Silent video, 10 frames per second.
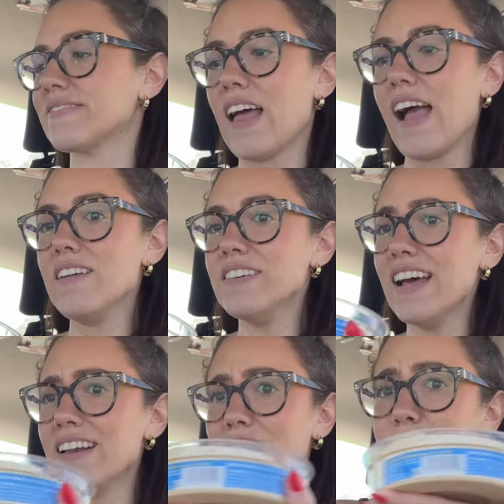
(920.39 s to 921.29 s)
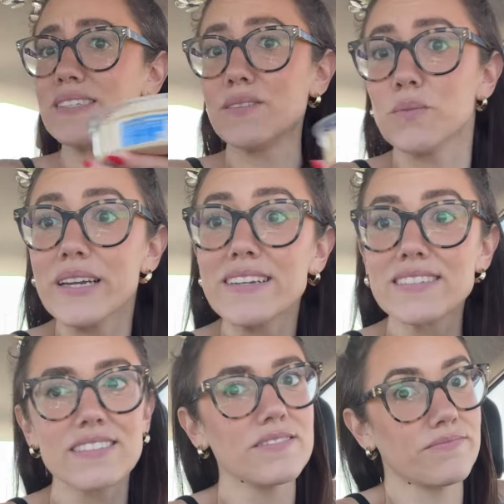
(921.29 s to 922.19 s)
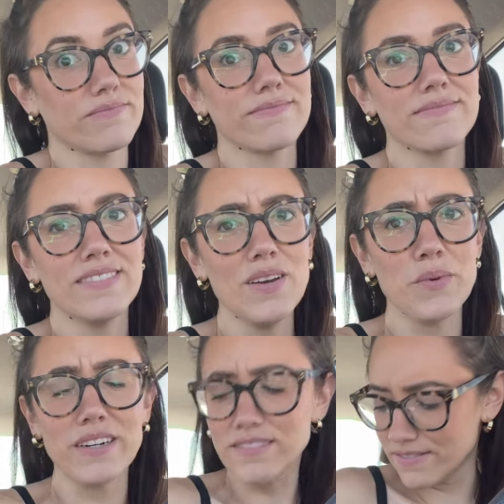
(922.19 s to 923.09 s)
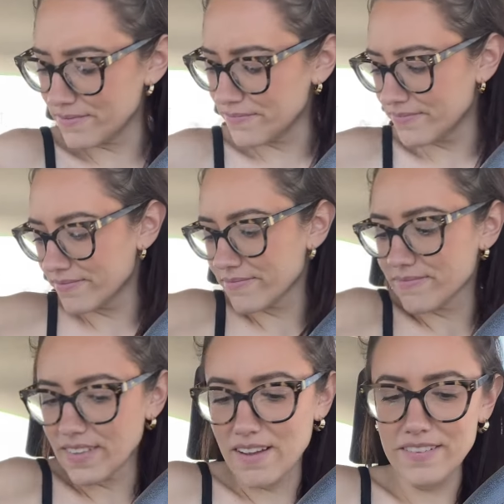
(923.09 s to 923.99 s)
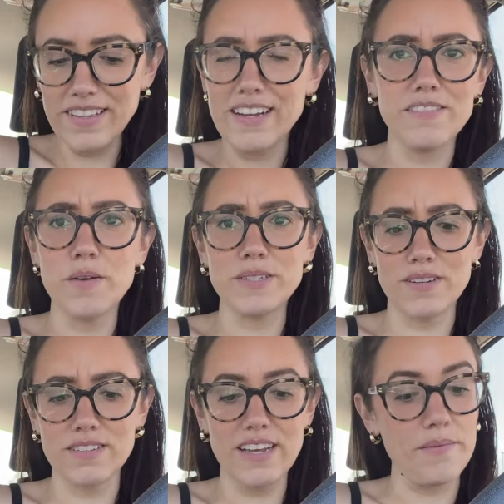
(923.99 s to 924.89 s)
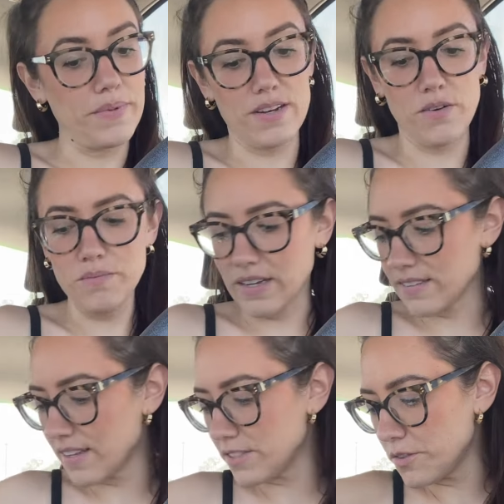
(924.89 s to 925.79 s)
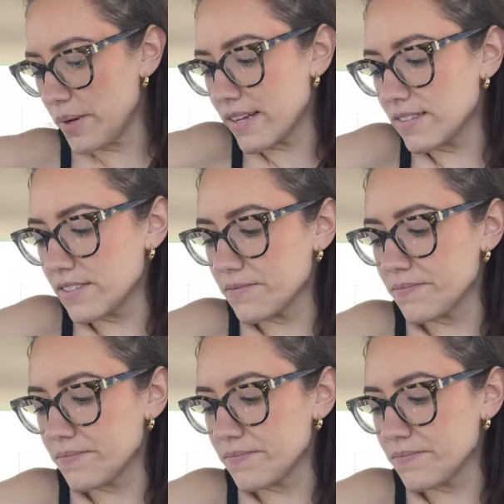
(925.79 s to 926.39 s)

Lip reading: I haven't had hummus in weeks. Isn't that weird? I feel like I have hummus all the time, but nope, not the last few weeks.